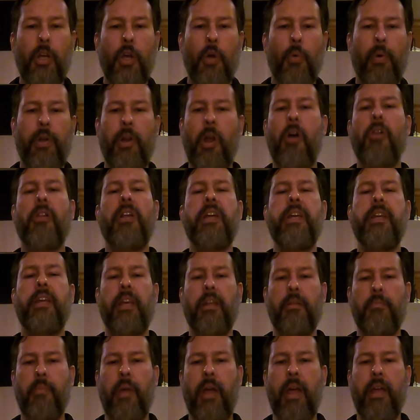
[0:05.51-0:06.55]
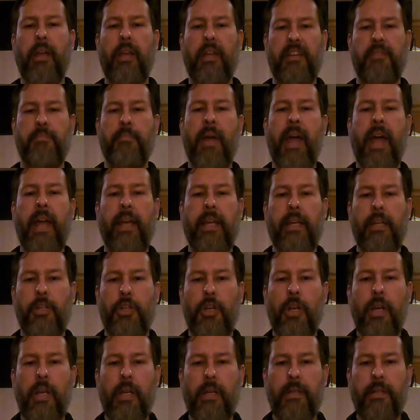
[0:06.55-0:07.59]
when all he can make is mac and
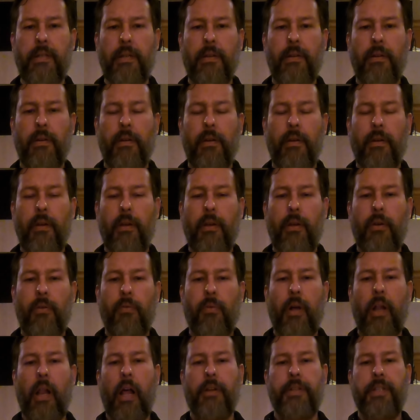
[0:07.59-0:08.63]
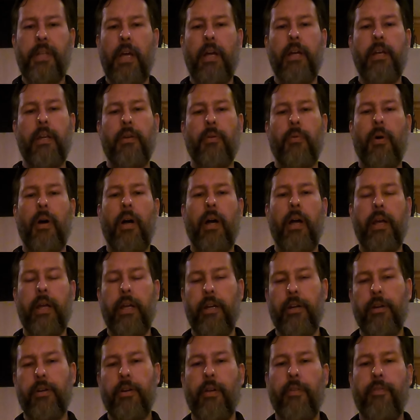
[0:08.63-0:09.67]
cheese? Well, I'll tell you why
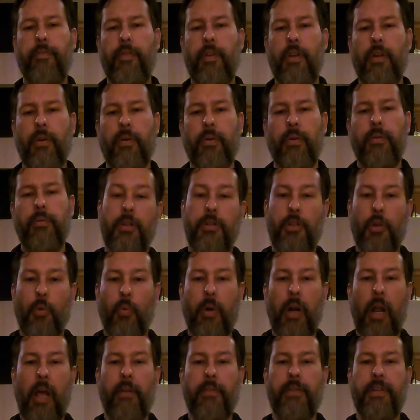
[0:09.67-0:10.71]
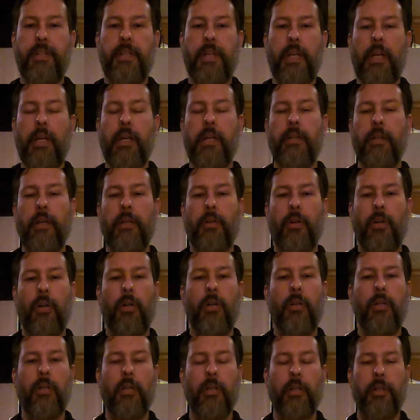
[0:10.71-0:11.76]
here in a few. So what I've seen and
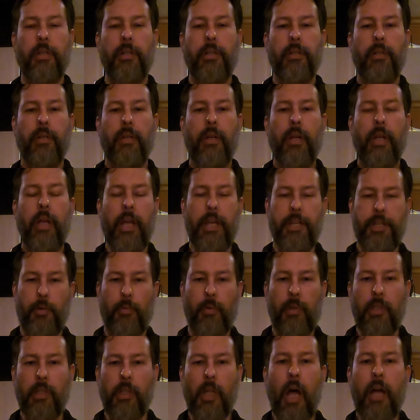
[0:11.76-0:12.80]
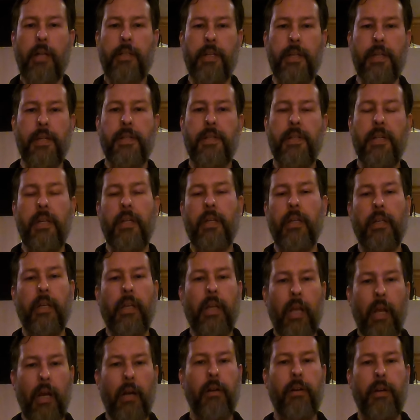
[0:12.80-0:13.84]
heard is a reluctancy in
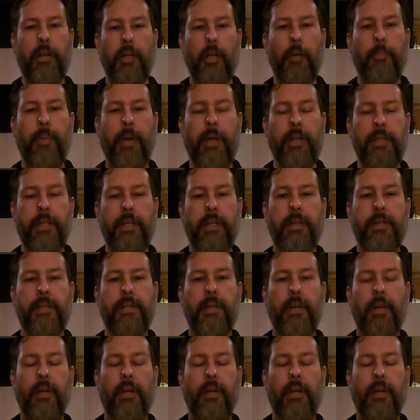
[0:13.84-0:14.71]
carrying Appendix